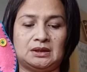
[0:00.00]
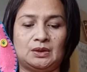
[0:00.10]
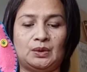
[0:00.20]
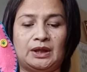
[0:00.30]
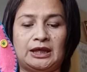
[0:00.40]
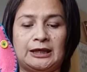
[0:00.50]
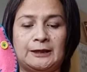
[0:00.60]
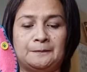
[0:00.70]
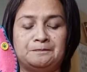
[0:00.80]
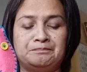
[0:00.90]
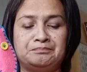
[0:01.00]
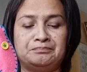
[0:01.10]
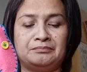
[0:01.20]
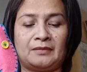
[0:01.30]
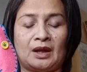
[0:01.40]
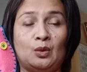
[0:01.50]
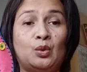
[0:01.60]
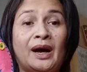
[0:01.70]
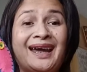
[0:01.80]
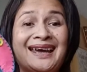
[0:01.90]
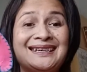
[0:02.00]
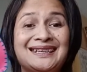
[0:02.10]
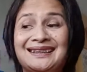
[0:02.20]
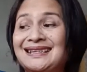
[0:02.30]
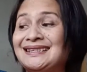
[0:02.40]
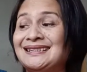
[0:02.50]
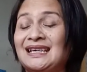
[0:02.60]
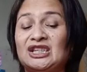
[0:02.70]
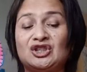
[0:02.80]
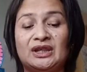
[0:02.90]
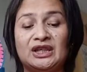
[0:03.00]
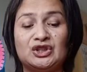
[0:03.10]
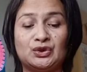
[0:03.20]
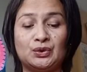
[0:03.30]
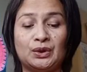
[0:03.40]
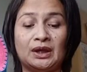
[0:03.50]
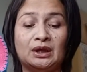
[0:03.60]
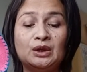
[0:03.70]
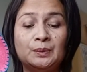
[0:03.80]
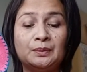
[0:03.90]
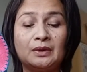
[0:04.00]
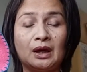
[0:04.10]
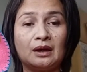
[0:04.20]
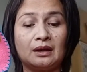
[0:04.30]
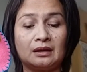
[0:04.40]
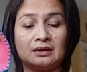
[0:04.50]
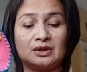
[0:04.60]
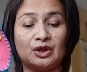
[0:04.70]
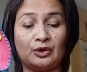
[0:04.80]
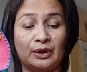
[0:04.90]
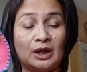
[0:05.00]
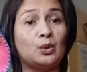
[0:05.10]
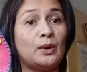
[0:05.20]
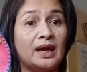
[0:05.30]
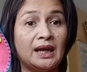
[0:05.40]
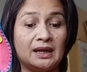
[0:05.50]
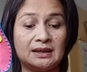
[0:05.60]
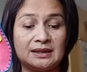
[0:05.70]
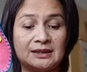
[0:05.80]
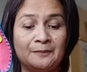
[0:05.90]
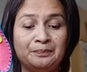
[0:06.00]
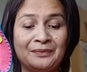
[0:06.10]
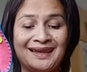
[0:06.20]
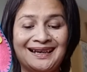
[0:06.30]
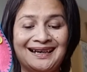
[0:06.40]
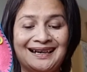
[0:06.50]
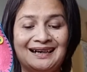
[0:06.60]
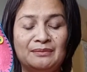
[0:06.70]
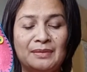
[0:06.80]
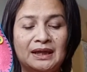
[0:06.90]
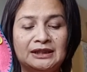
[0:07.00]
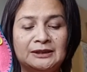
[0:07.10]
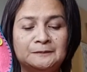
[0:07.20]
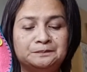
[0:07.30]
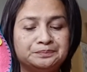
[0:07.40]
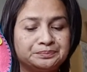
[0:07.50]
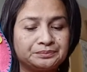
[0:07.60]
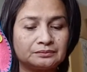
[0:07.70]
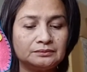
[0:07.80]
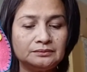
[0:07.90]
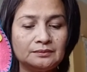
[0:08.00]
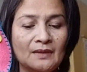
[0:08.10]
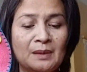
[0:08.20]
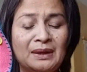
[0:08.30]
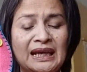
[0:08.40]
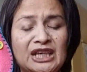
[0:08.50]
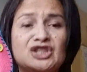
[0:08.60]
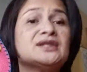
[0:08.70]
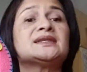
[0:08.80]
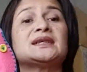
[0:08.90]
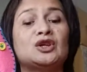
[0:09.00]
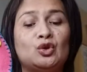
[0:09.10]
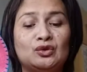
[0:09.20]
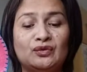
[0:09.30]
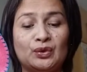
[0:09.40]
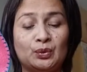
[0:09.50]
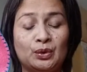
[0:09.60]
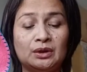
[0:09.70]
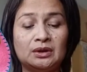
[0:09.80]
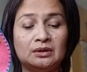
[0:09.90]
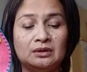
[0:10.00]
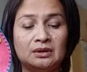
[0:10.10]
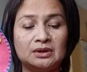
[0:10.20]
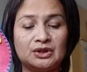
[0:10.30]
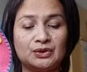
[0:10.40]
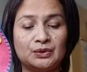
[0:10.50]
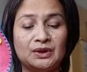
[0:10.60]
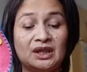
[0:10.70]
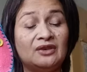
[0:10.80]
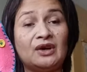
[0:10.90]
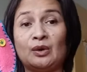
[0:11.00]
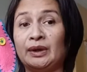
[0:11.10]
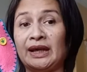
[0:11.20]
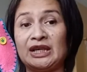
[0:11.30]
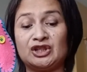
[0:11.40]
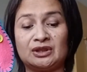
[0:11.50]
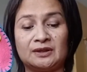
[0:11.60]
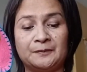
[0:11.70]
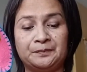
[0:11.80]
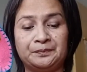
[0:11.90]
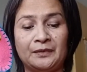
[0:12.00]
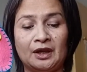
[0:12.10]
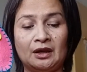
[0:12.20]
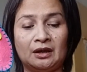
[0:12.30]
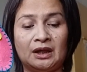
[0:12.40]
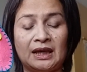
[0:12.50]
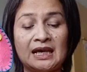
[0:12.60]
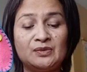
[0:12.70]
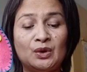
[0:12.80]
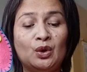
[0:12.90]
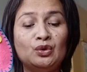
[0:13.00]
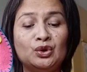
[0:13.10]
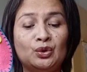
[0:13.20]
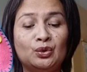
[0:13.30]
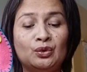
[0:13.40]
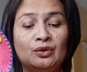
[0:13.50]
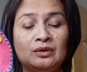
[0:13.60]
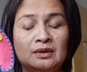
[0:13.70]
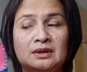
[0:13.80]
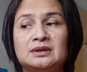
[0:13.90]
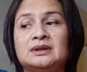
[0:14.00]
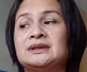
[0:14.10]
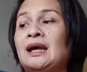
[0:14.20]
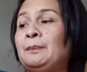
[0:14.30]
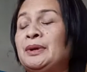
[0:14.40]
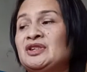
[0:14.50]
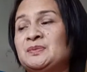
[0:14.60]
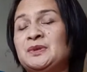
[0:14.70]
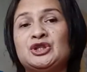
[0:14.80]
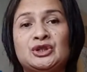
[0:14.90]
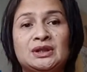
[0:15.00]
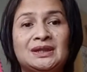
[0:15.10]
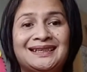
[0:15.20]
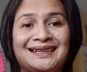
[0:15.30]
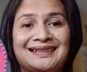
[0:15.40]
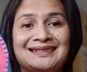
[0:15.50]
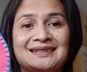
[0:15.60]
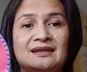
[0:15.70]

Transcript: Okay, why I did this is actually to help to create awareness among Malaysians and all over the world to love our nature. As we all know, the tapir species is